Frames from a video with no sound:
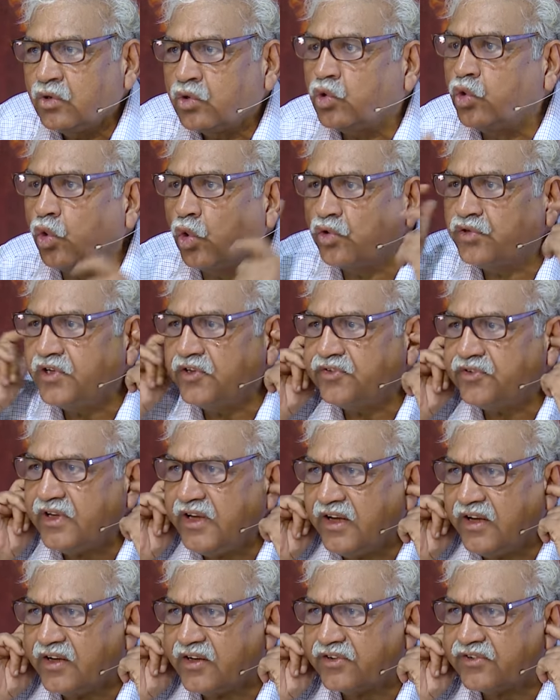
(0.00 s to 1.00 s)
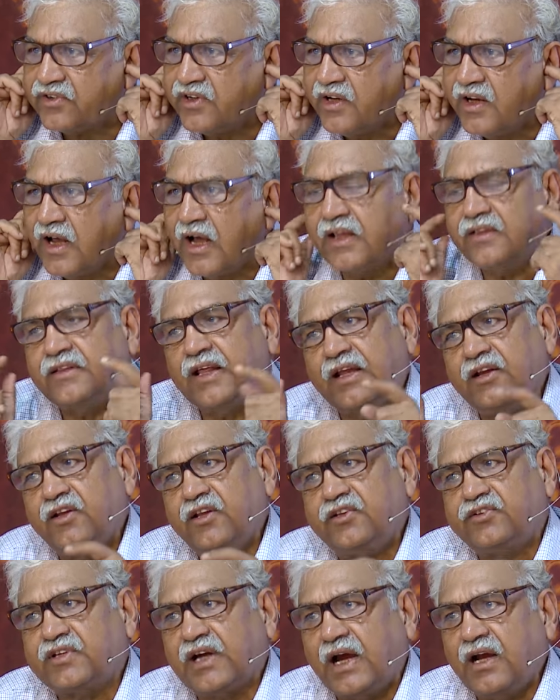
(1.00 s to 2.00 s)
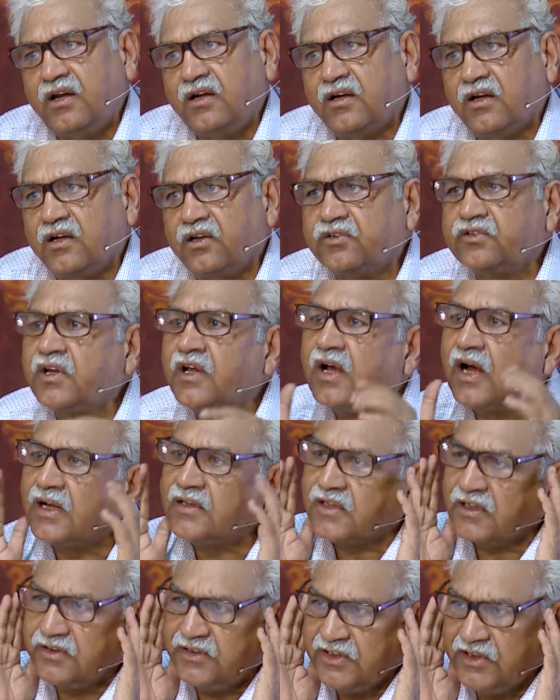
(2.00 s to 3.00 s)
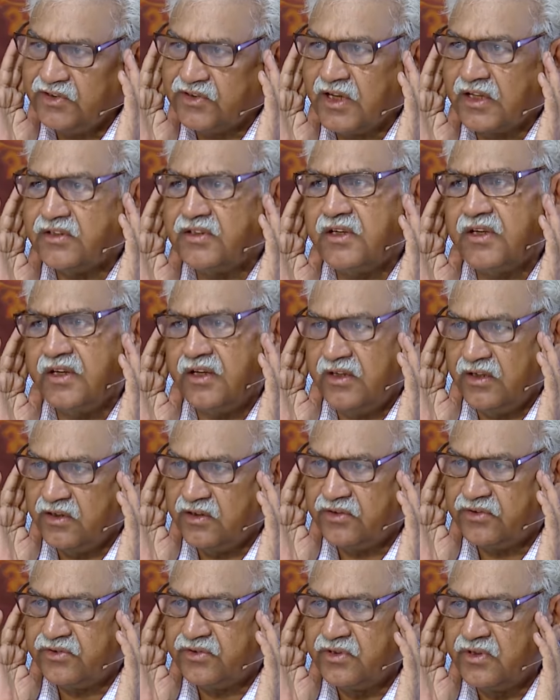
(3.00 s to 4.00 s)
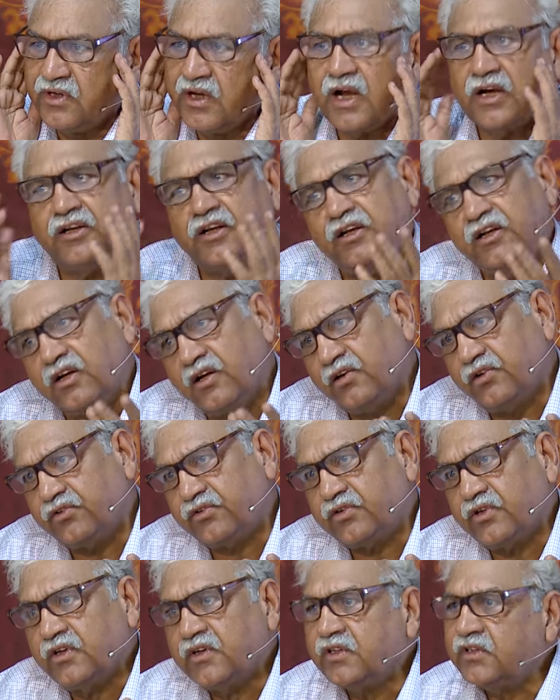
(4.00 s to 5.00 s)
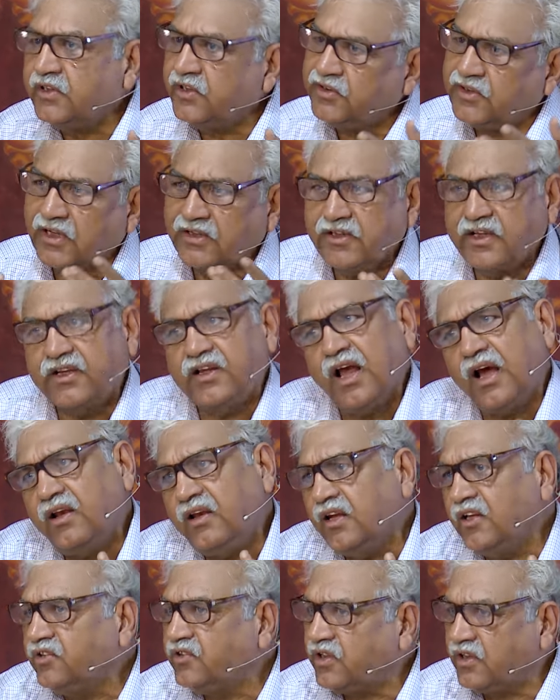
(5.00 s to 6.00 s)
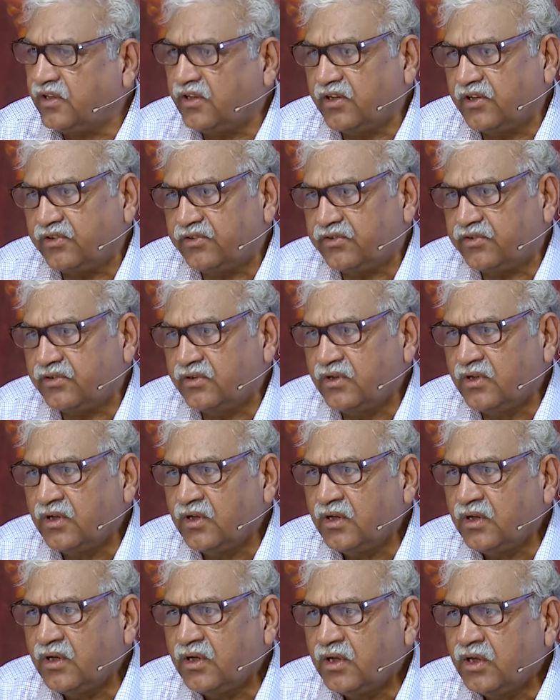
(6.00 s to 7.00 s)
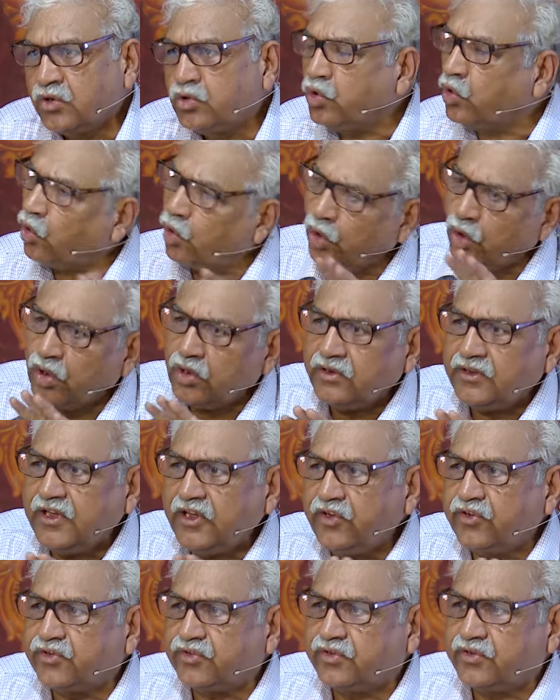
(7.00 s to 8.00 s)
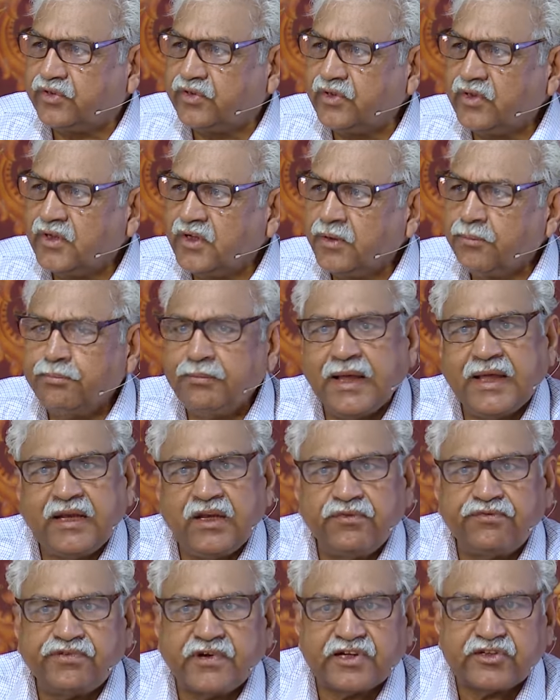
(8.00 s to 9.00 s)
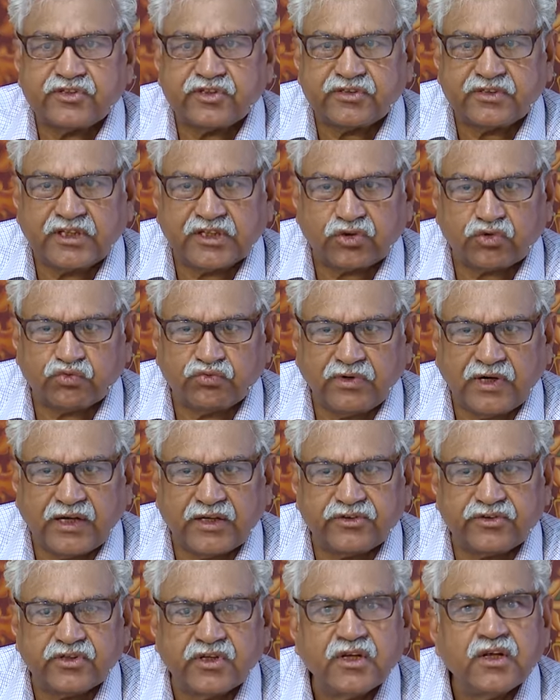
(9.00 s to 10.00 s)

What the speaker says: Close his ears, and then the child learns, acha, these are the ears, and he learns, these are the gyanendriyas. So all these manifest tattvas,